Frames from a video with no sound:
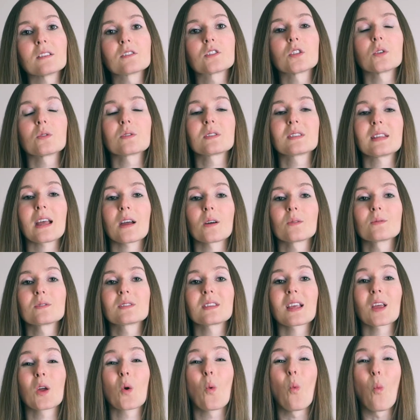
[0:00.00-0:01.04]
So it sounds
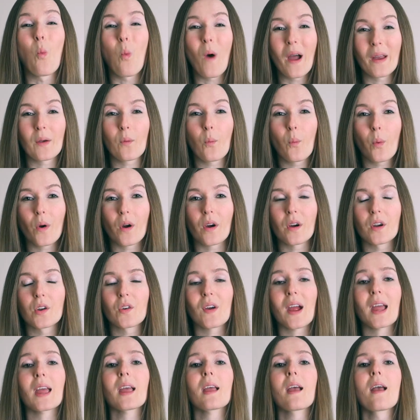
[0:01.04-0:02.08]
like one word,
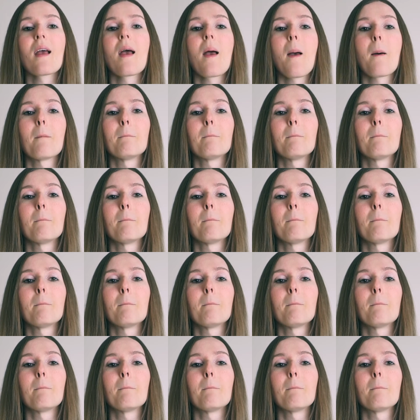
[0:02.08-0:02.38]
right?